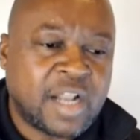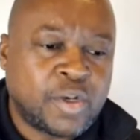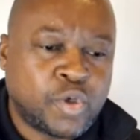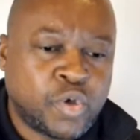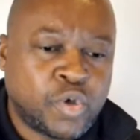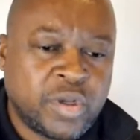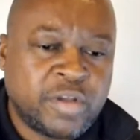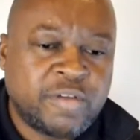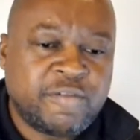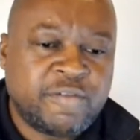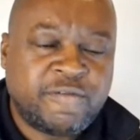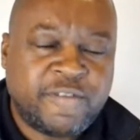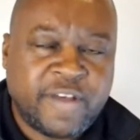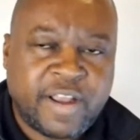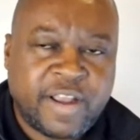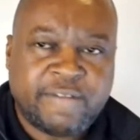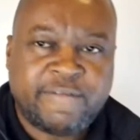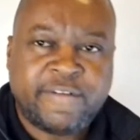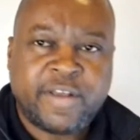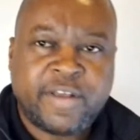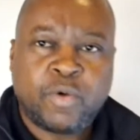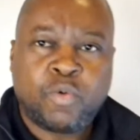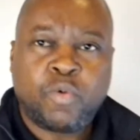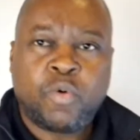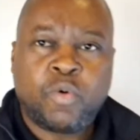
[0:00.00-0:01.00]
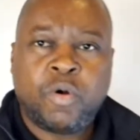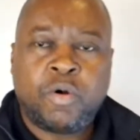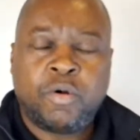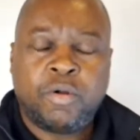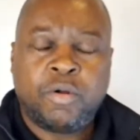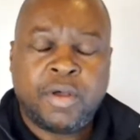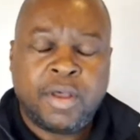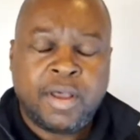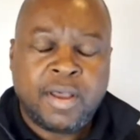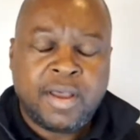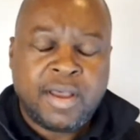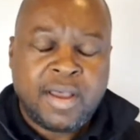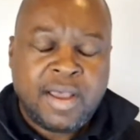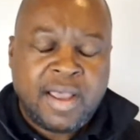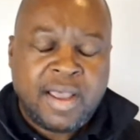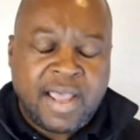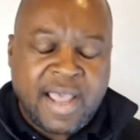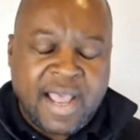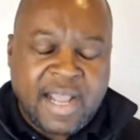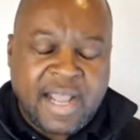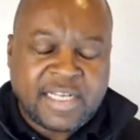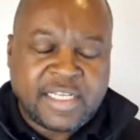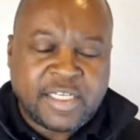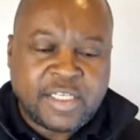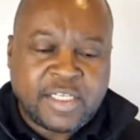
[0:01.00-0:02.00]
are doing very, very well.
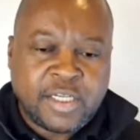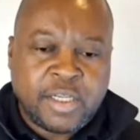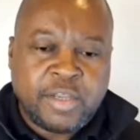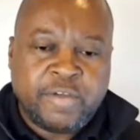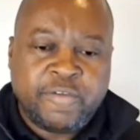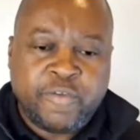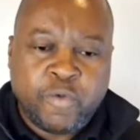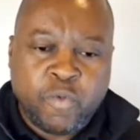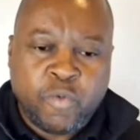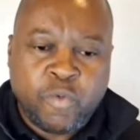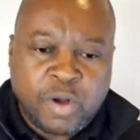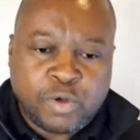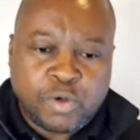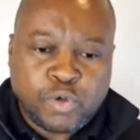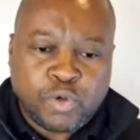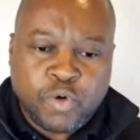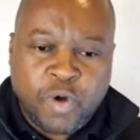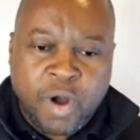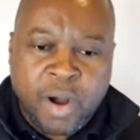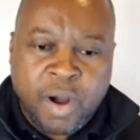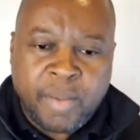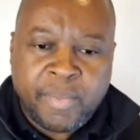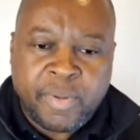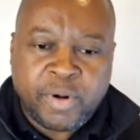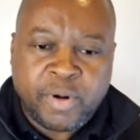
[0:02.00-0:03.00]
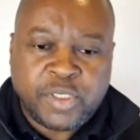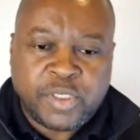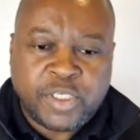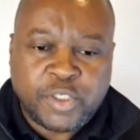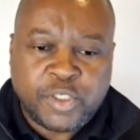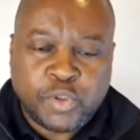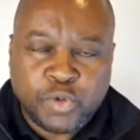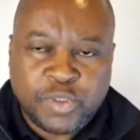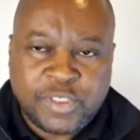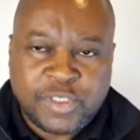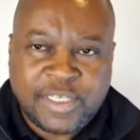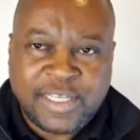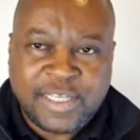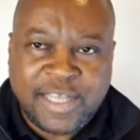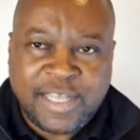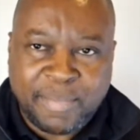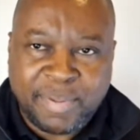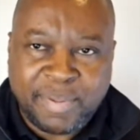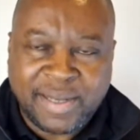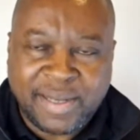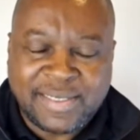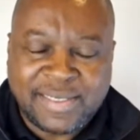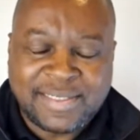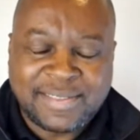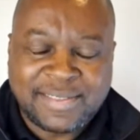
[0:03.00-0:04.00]
And if you want to know about Tulsi
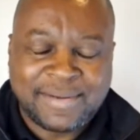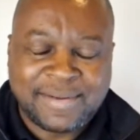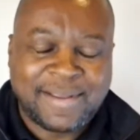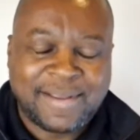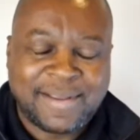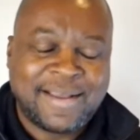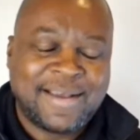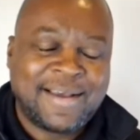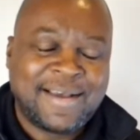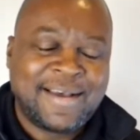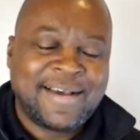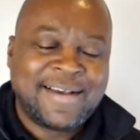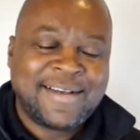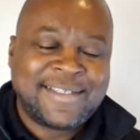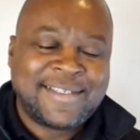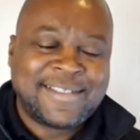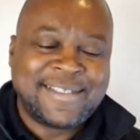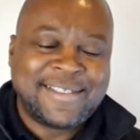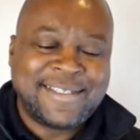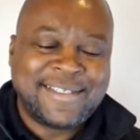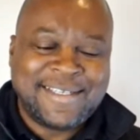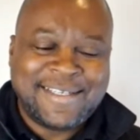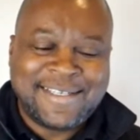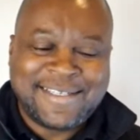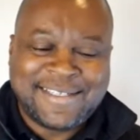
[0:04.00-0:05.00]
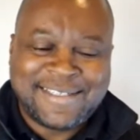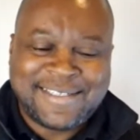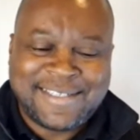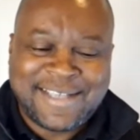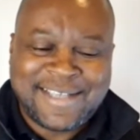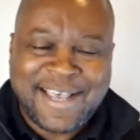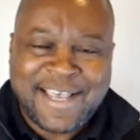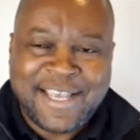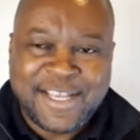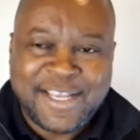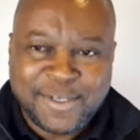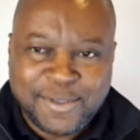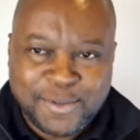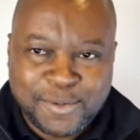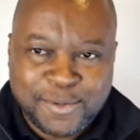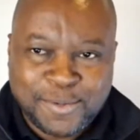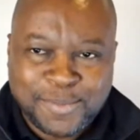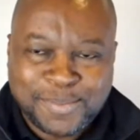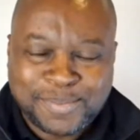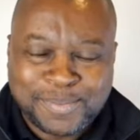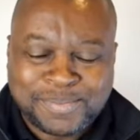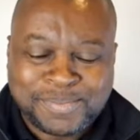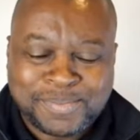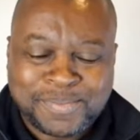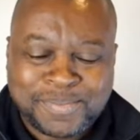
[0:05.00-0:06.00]
Gabbard, she is a Hindu,
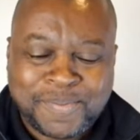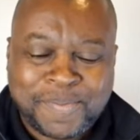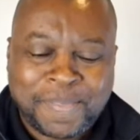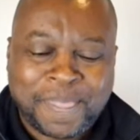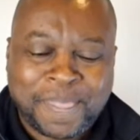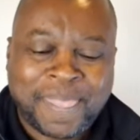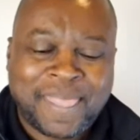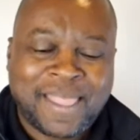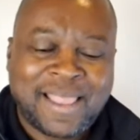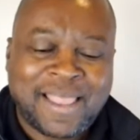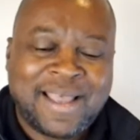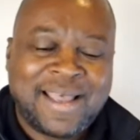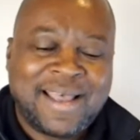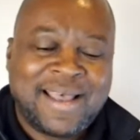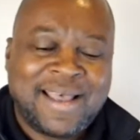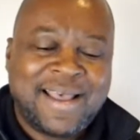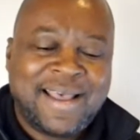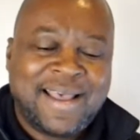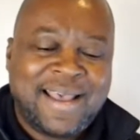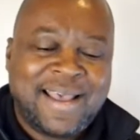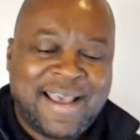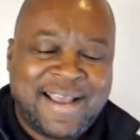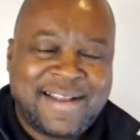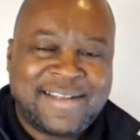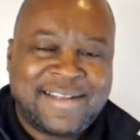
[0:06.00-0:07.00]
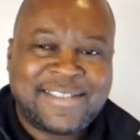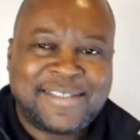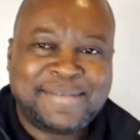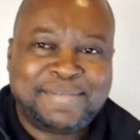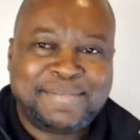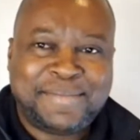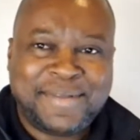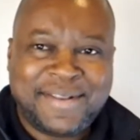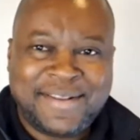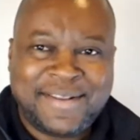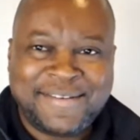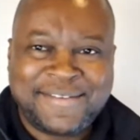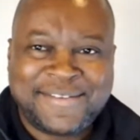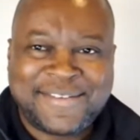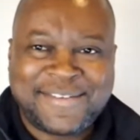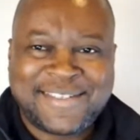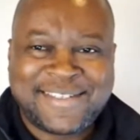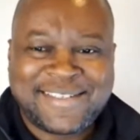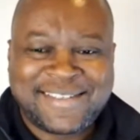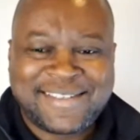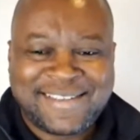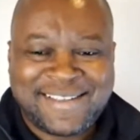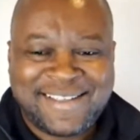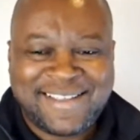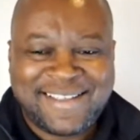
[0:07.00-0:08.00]
and she
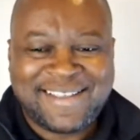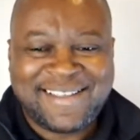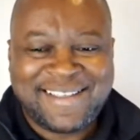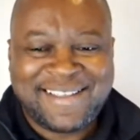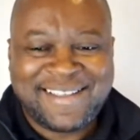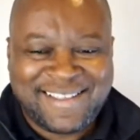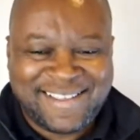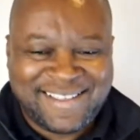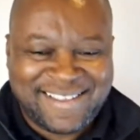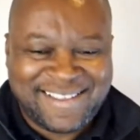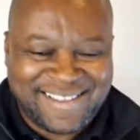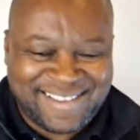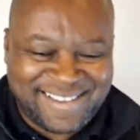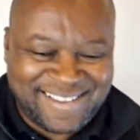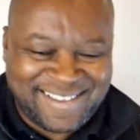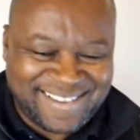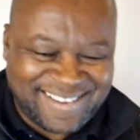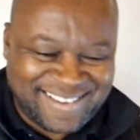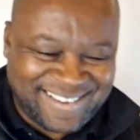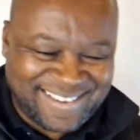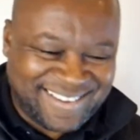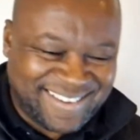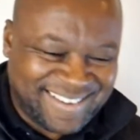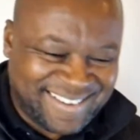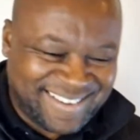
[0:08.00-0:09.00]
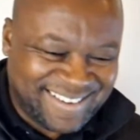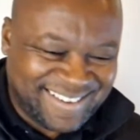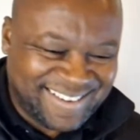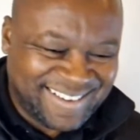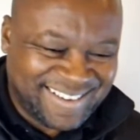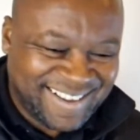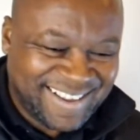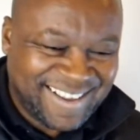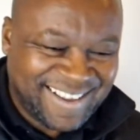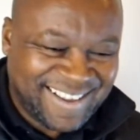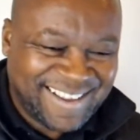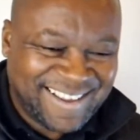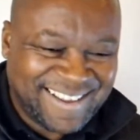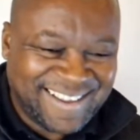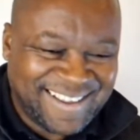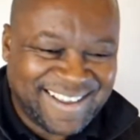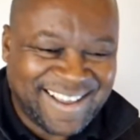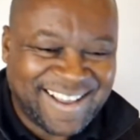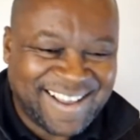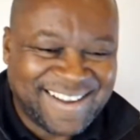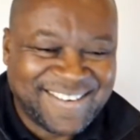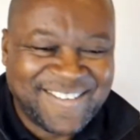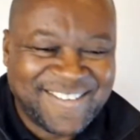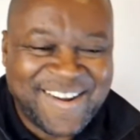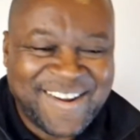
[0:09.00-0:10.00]
believes,
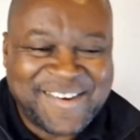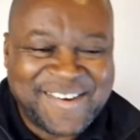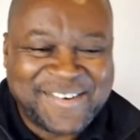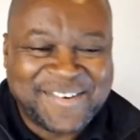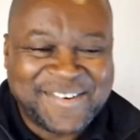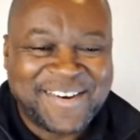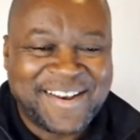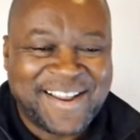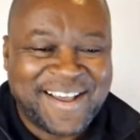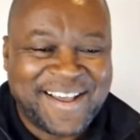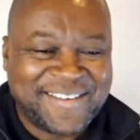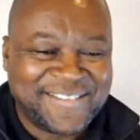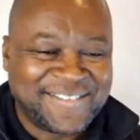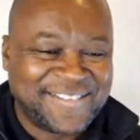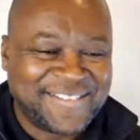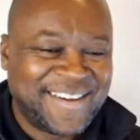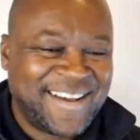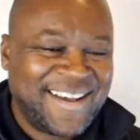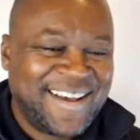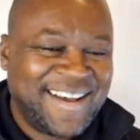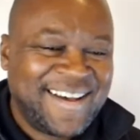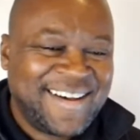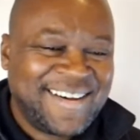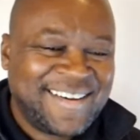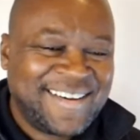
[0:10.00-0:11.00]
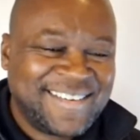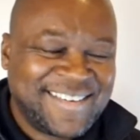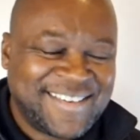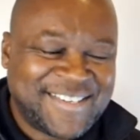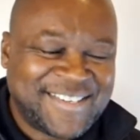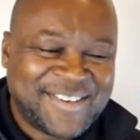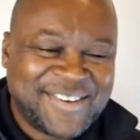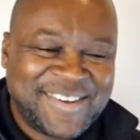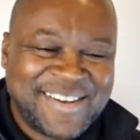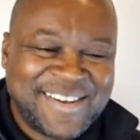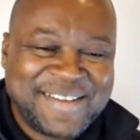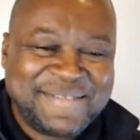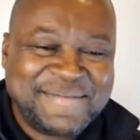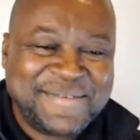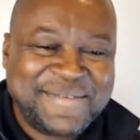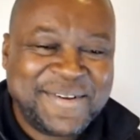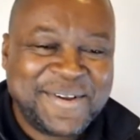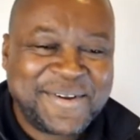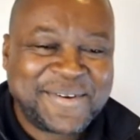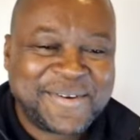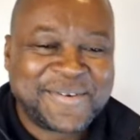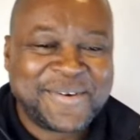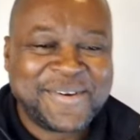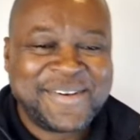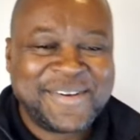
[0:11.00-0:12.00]
I don't want to laugh, so let me
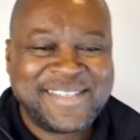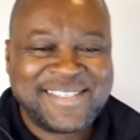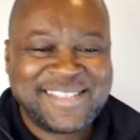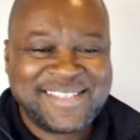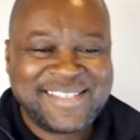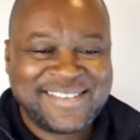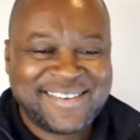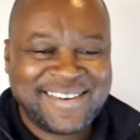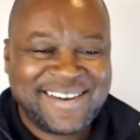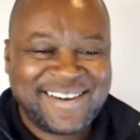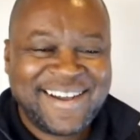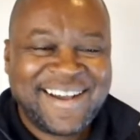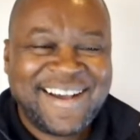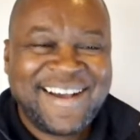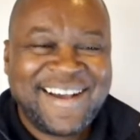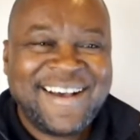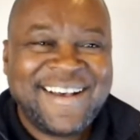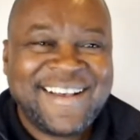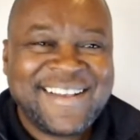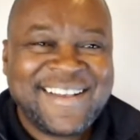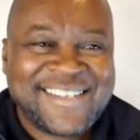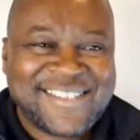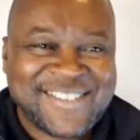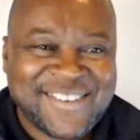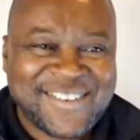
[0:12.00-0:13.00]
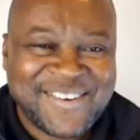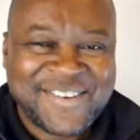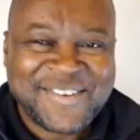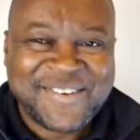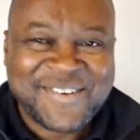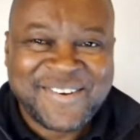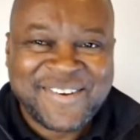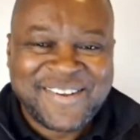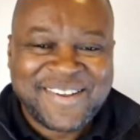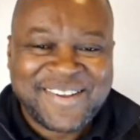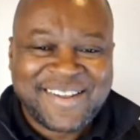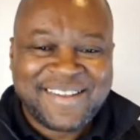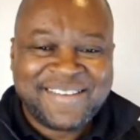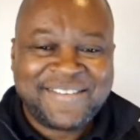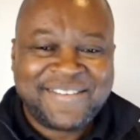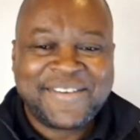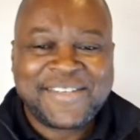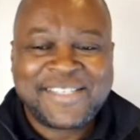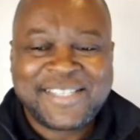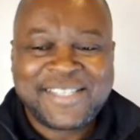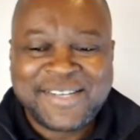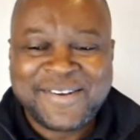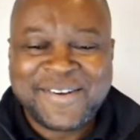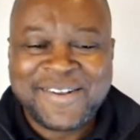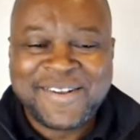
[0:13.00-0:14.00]
not continue. So if you
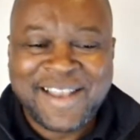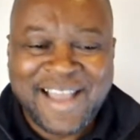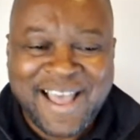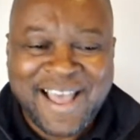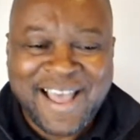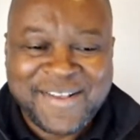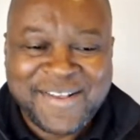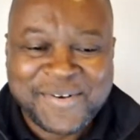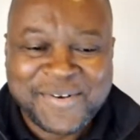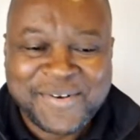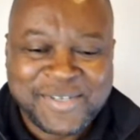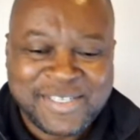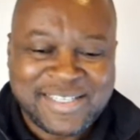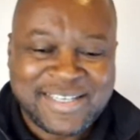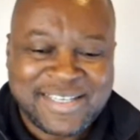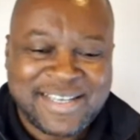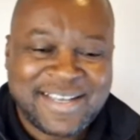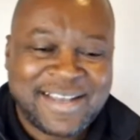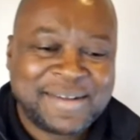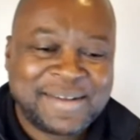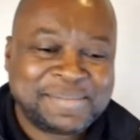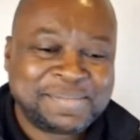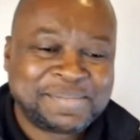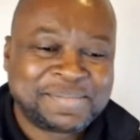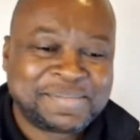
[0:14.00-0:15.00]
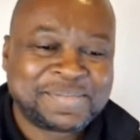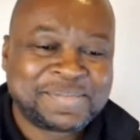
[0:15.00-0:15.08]
see your line, you will see it.